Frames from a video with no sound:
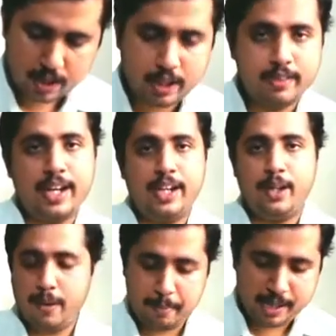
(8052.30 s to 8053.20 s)
Then it
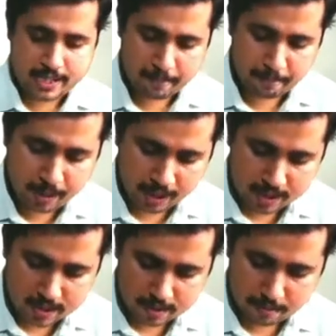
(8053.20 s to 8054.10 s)
will be
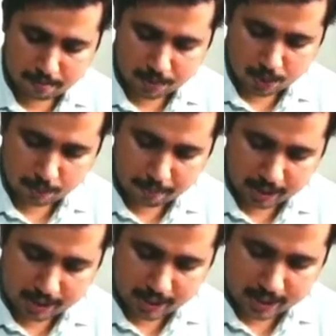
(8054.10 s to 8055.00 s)
siblings, so
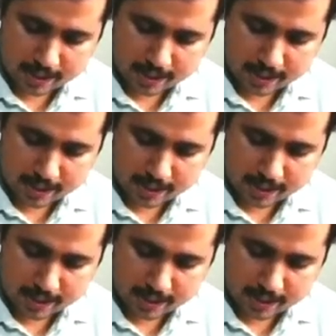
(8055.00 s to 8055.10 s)
brother and